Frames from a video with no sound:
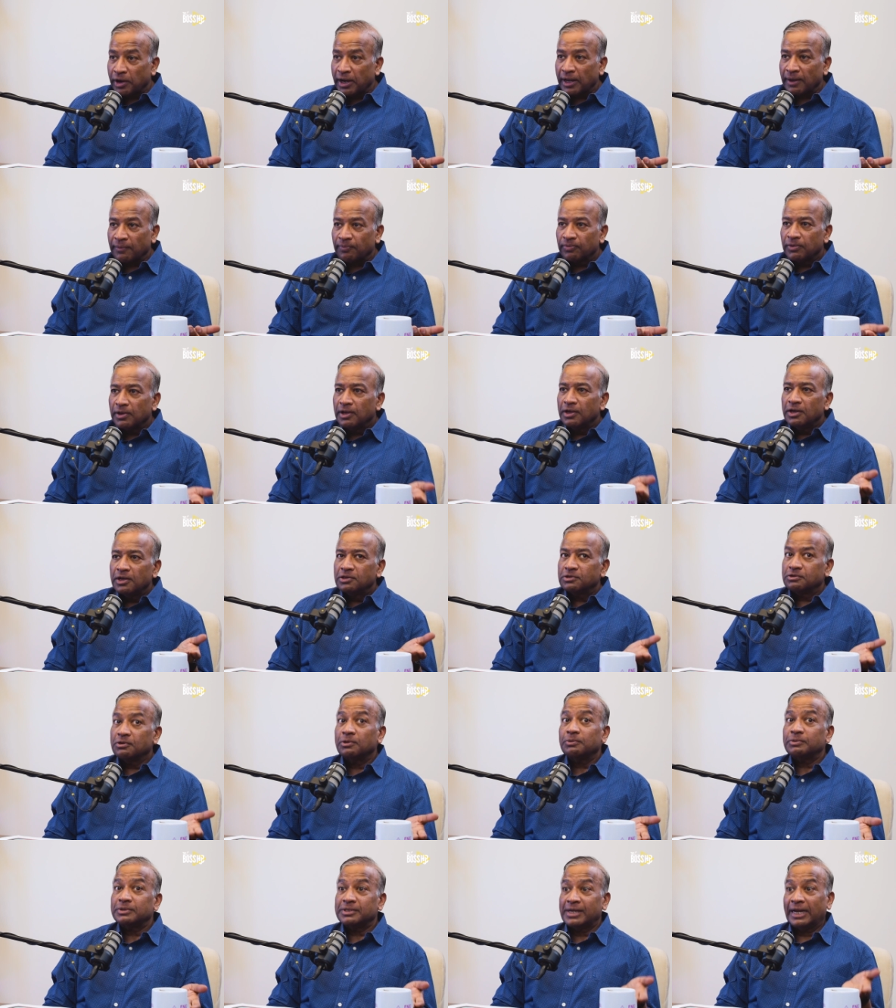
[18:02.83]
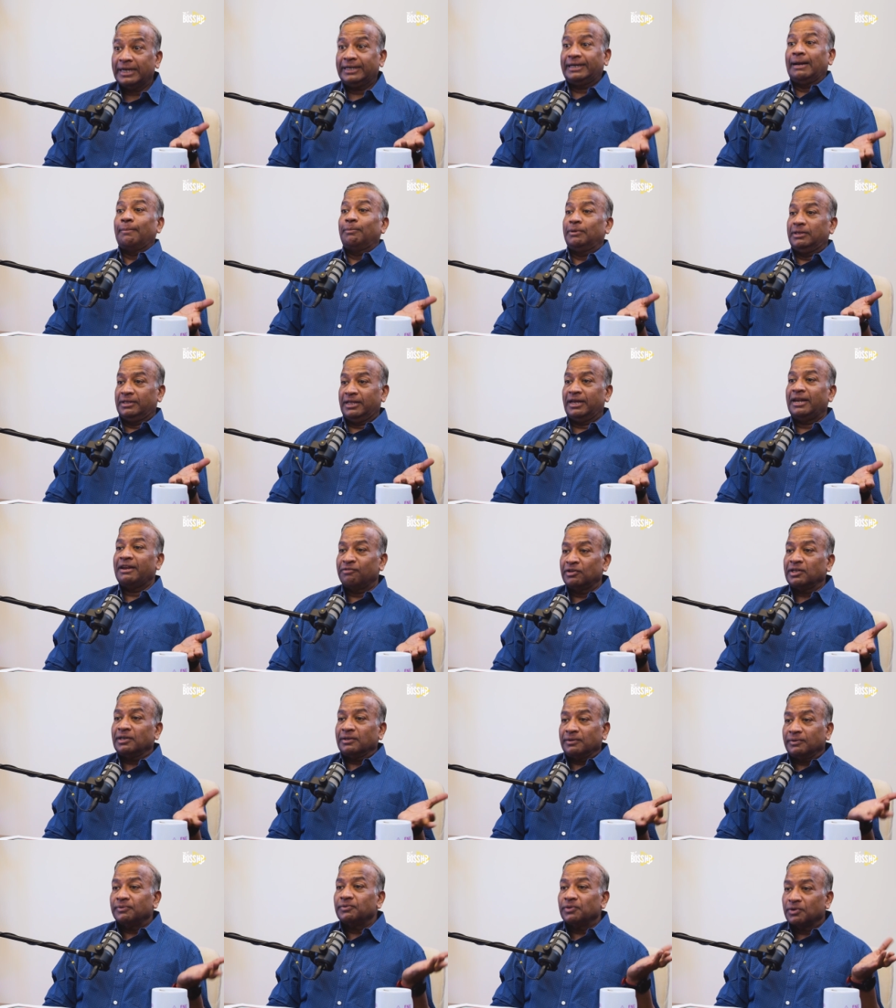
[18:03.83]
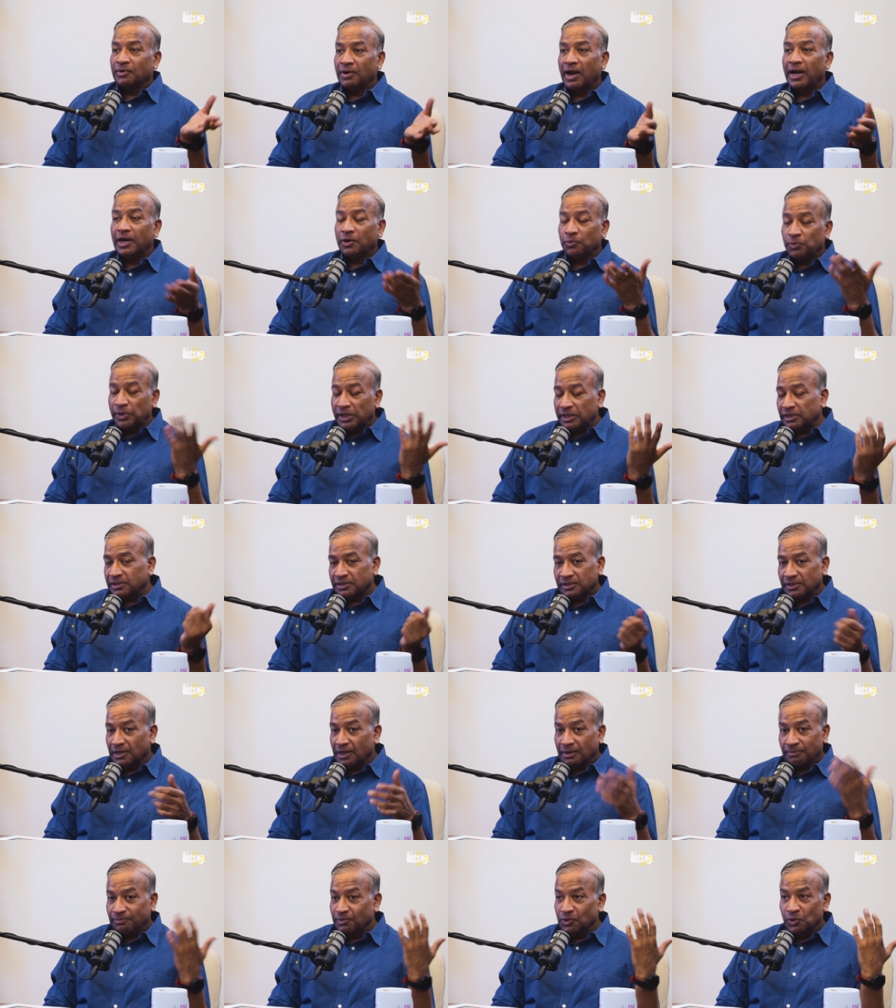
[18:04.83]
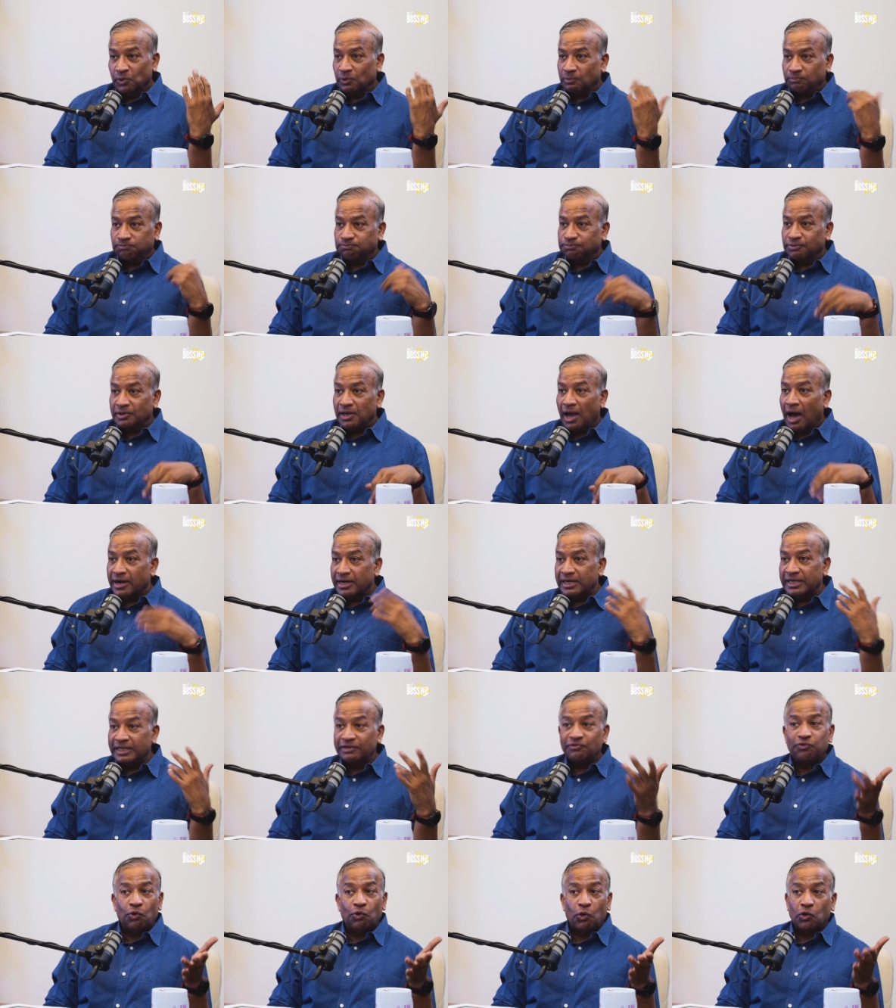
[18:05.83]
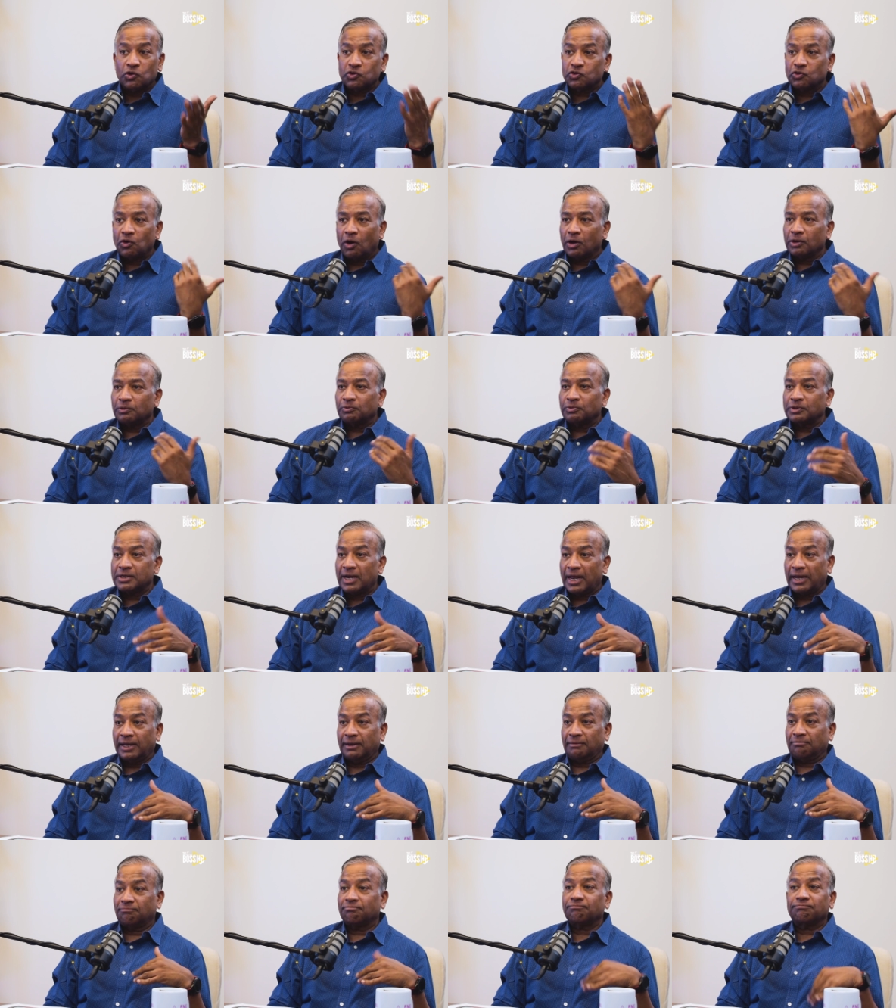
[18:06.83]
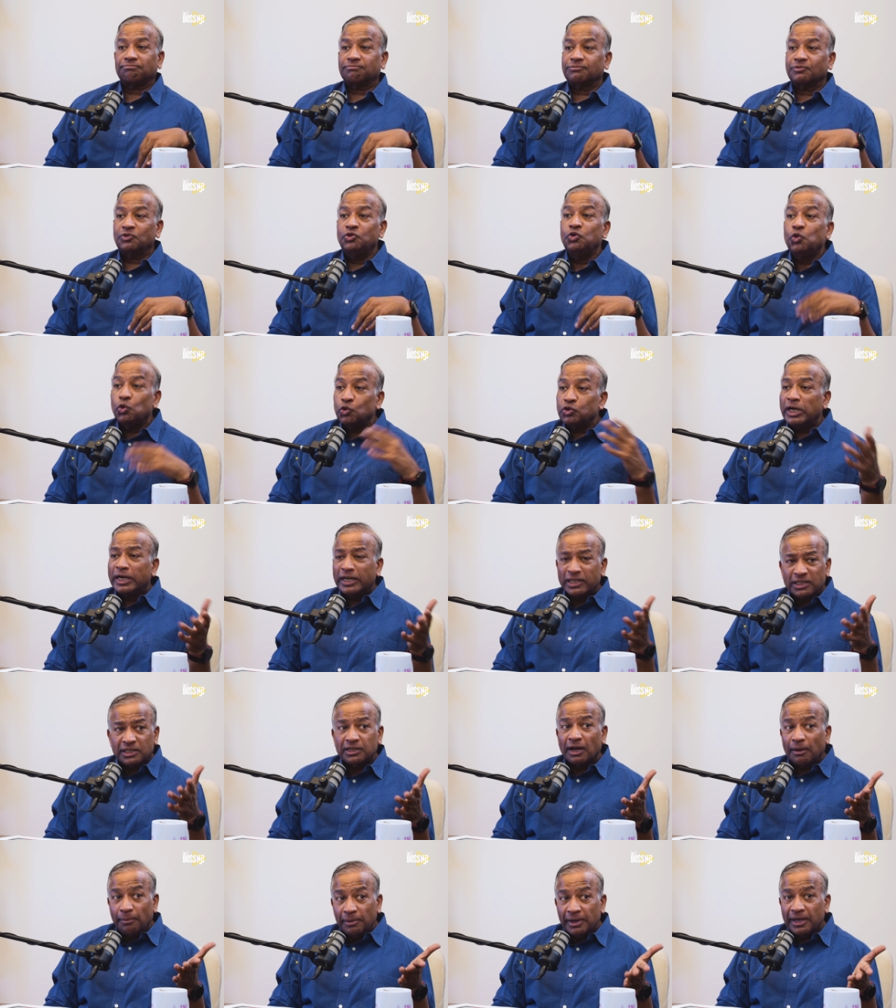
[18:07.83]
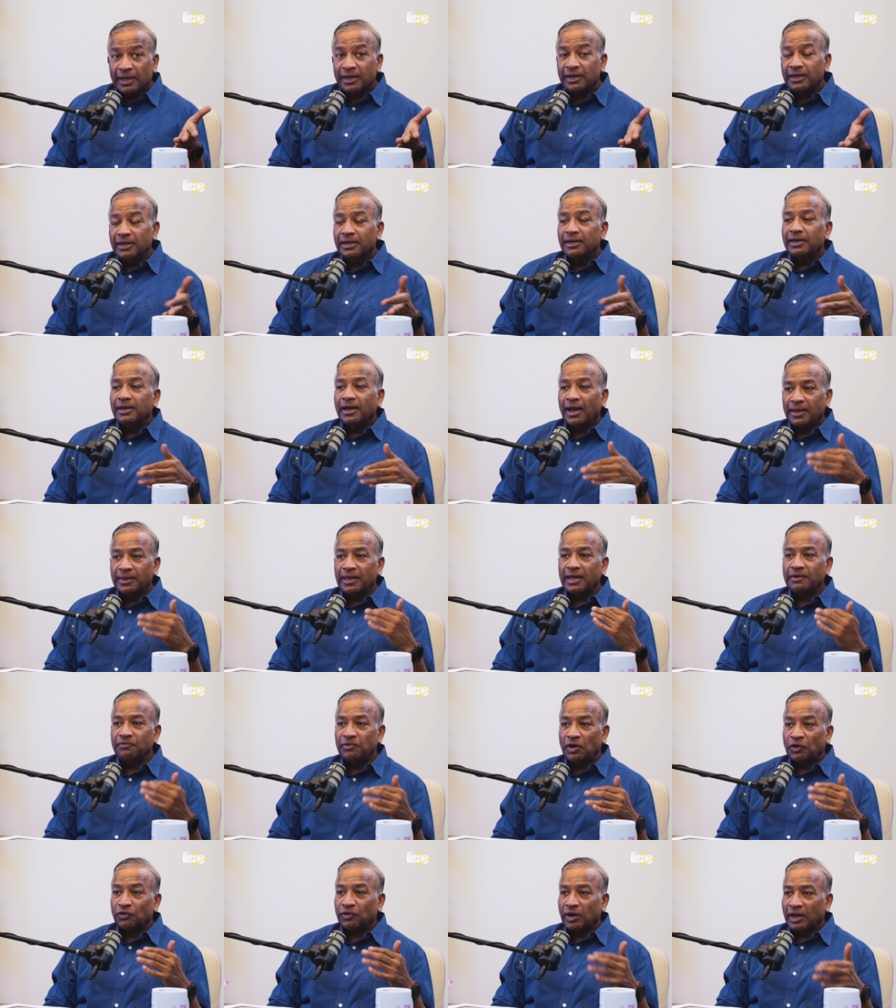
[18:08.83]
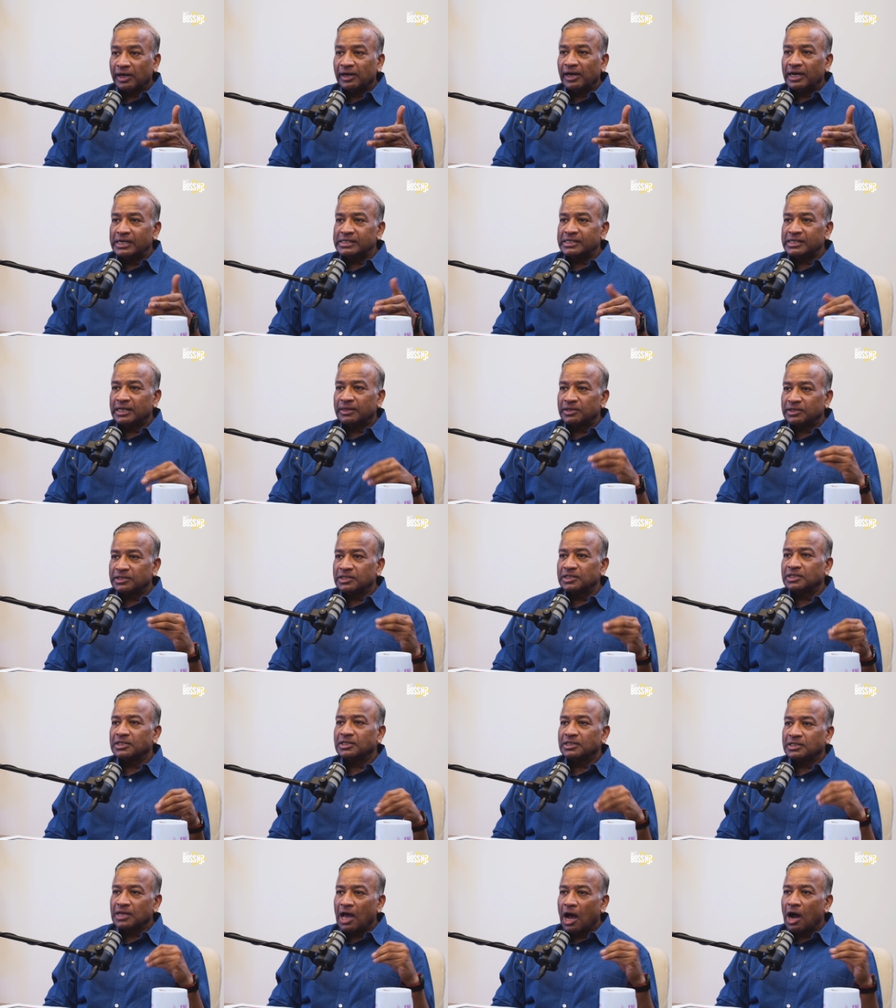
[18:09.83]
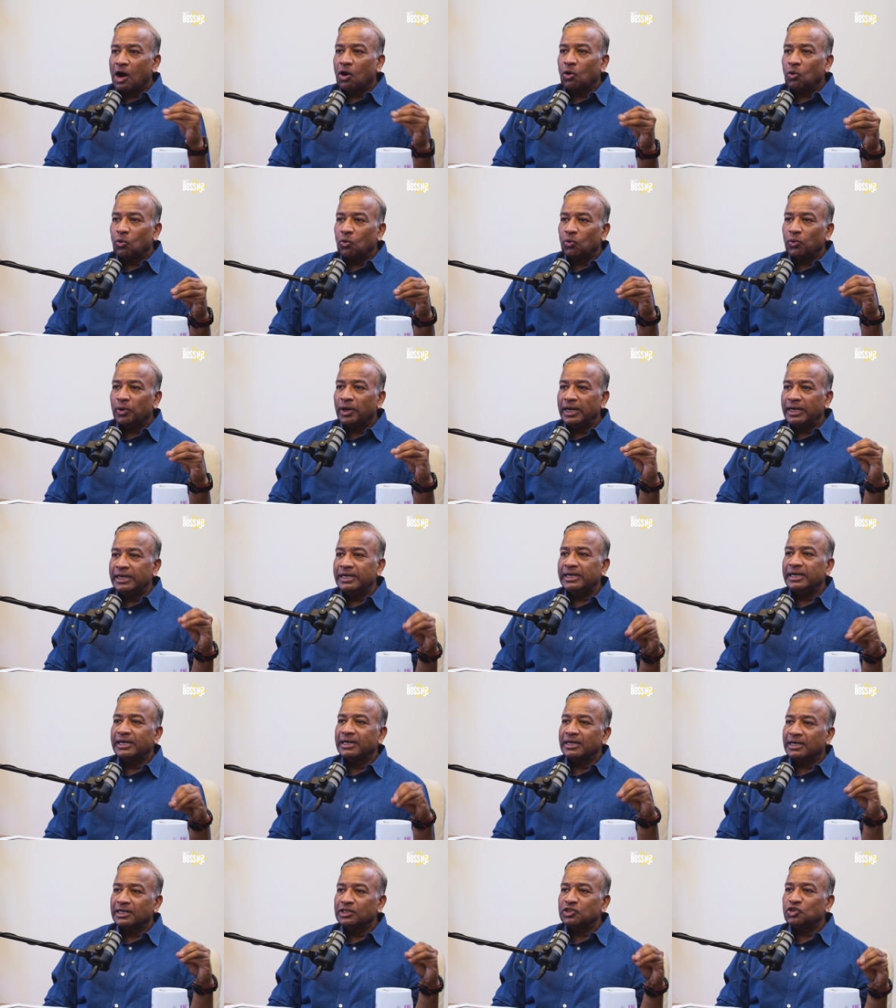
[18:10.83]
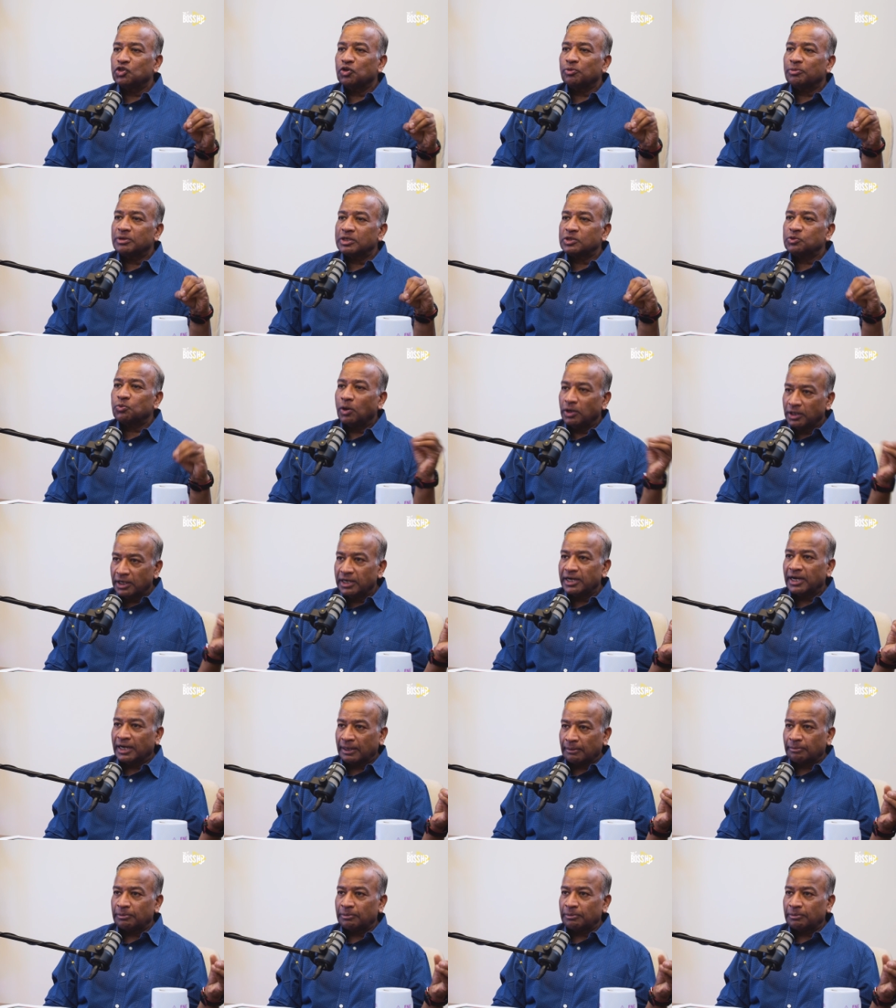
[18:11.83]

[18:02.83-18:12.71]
ring. so it was like double the level, yeah. right? Which, uh, you know, the R&D folks thought was like hugely hmm. disturbing. Hmm. And then we had to recognize that this is how Indian consumers wanted it